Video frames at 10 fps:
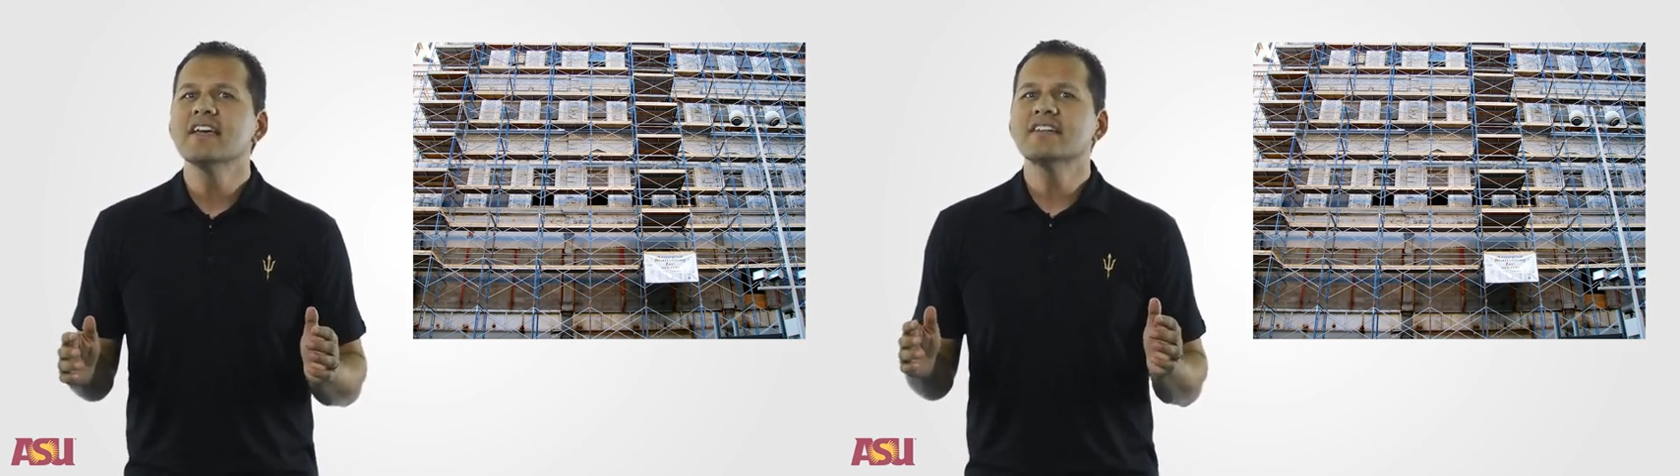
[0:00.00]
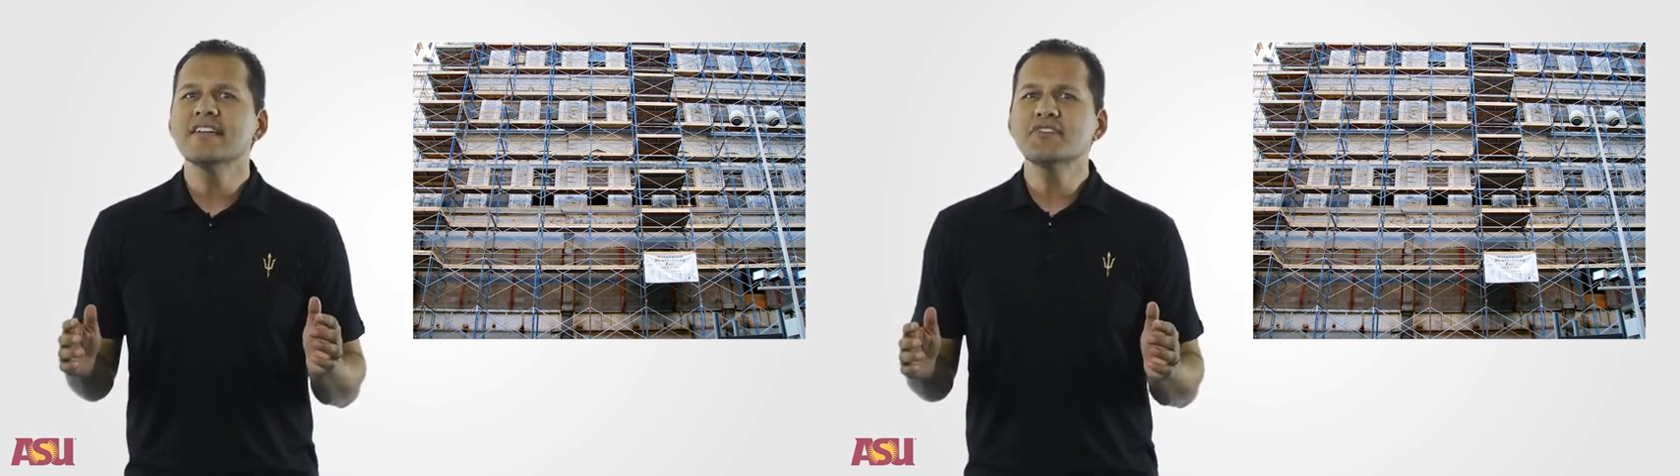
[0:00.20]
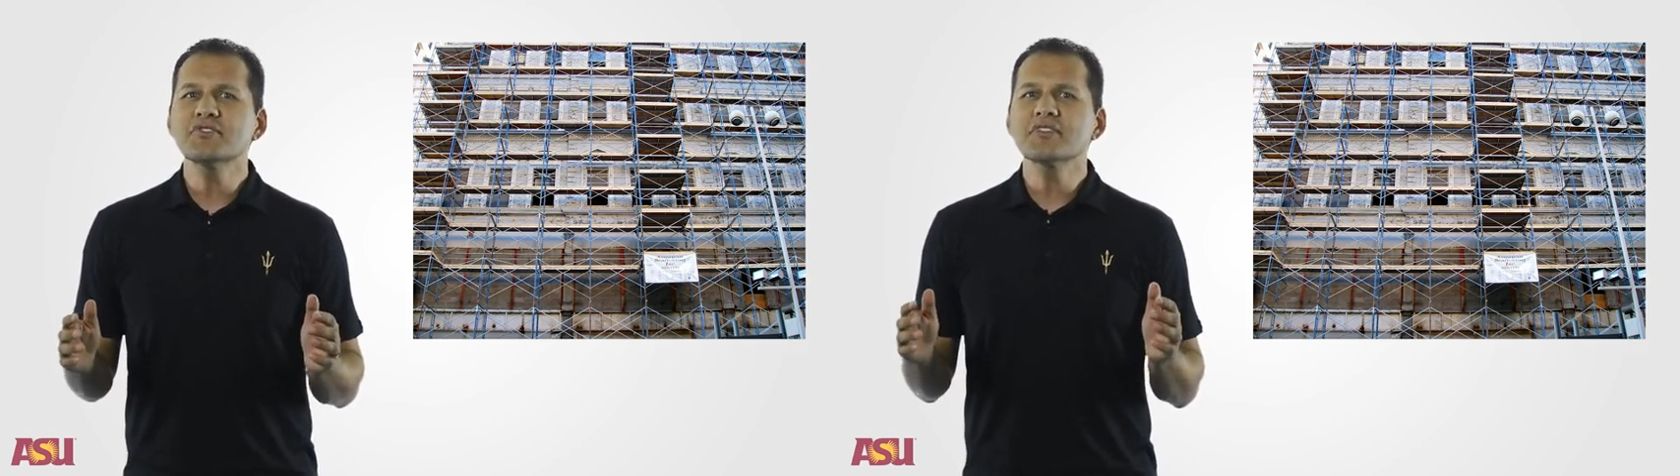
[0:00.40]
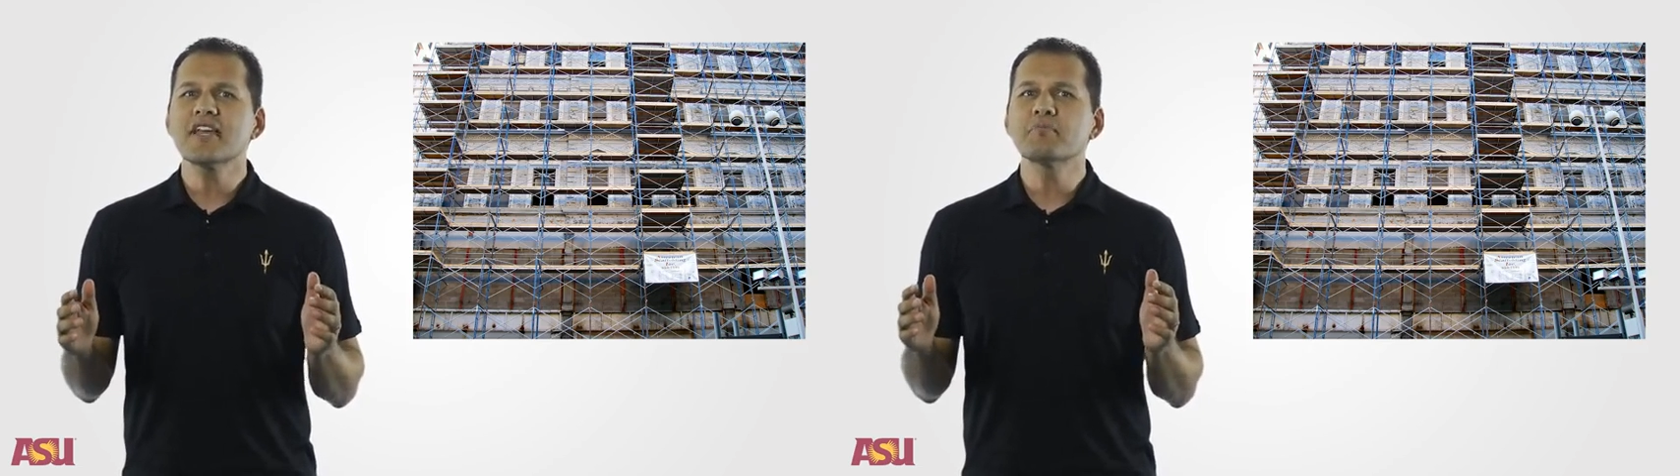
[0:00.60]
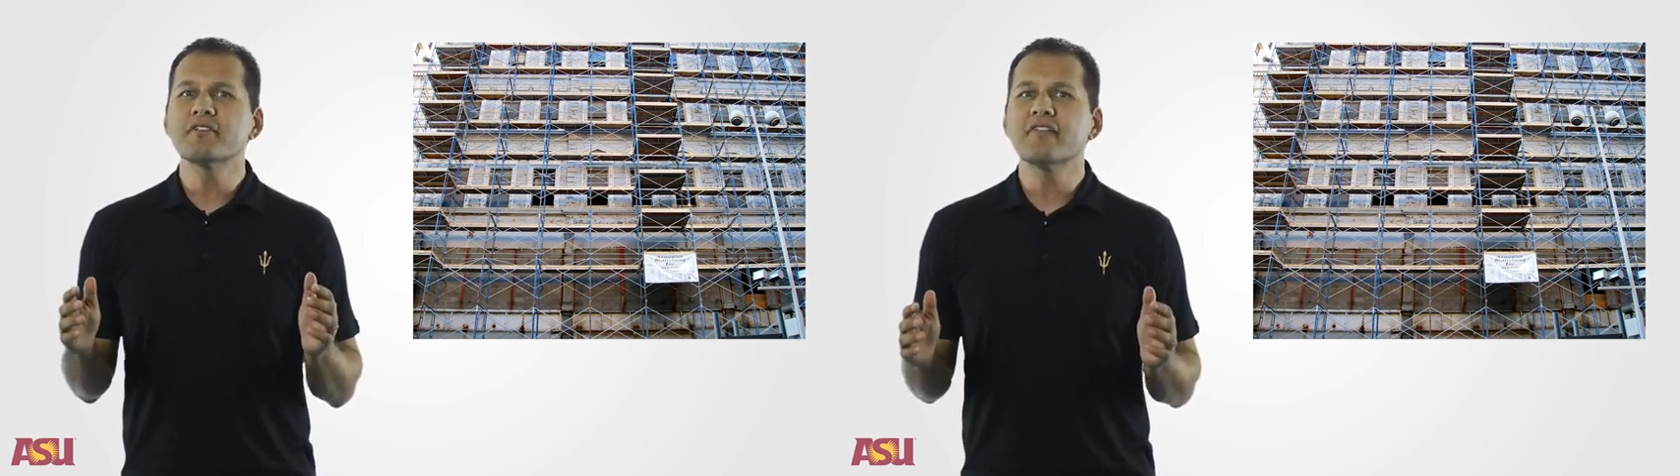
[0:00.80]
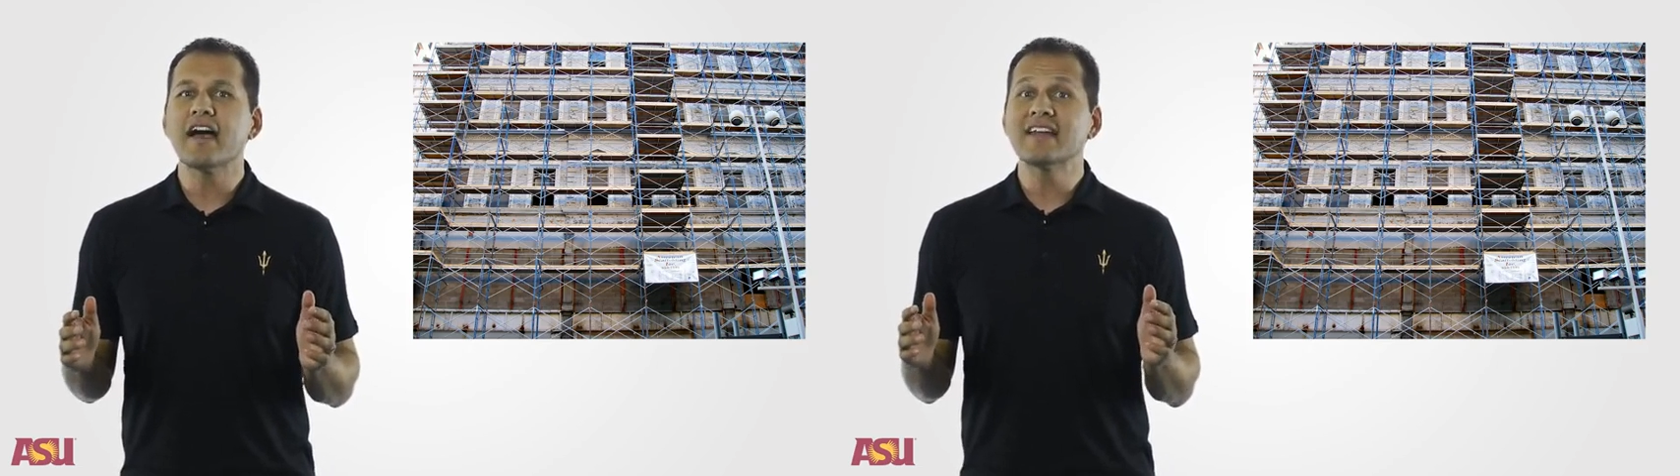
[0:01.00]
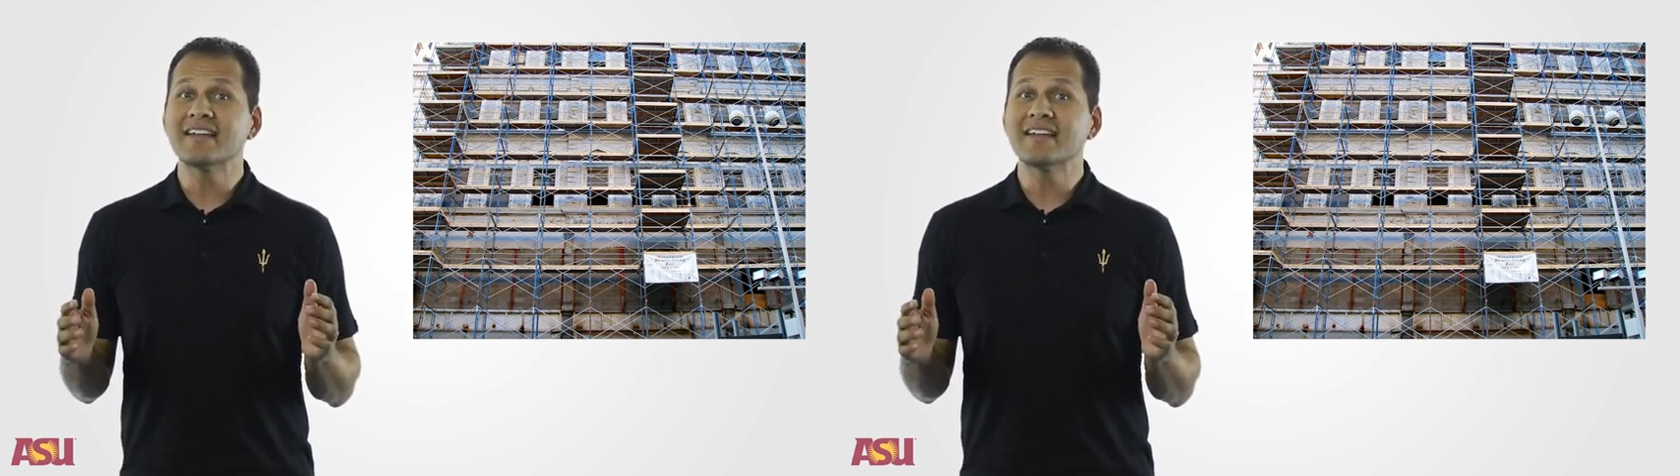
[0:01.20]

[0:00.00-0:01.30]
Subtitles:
teachers can provide